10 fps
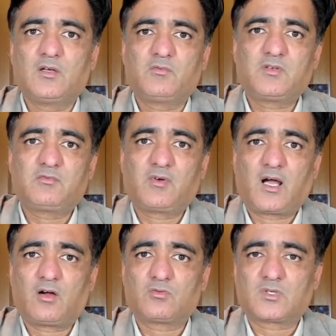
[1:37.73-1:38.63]
We
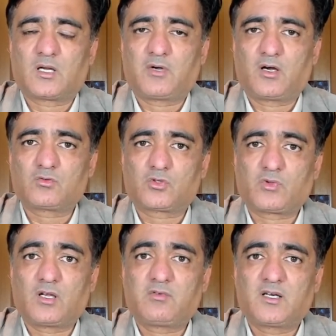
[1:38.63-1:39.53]
found about
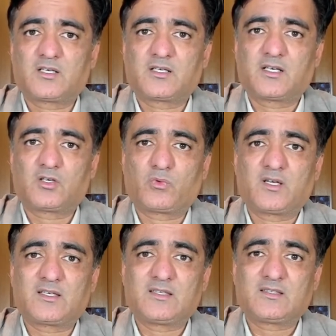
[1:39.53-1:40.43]

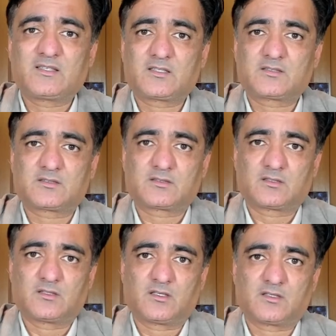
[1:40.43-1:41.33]
1,226
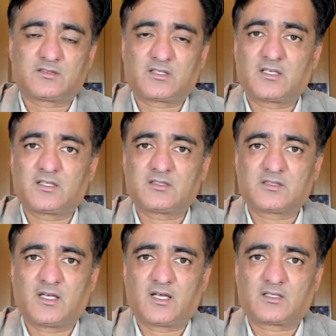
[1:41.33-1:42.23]
studies
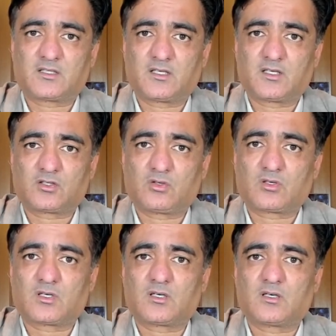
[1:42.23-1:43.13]
that
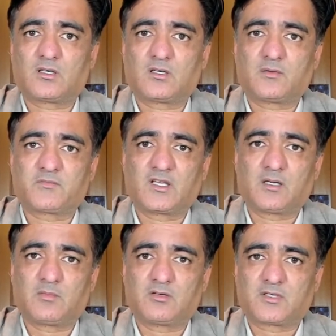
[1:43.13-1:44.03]
talk
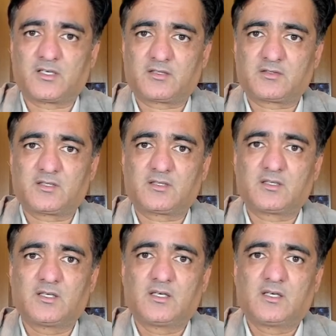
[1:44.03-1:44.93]
about hatred
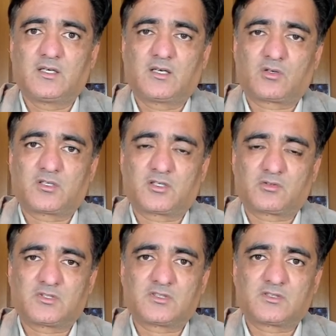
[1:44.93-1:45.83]
according to
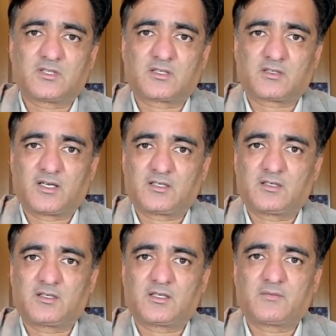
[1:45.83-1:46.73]
this
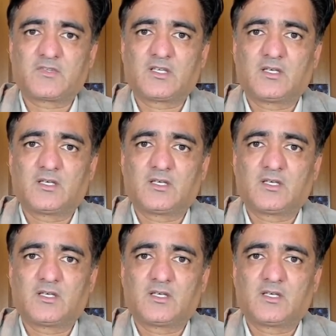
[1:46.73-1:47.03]
criteria.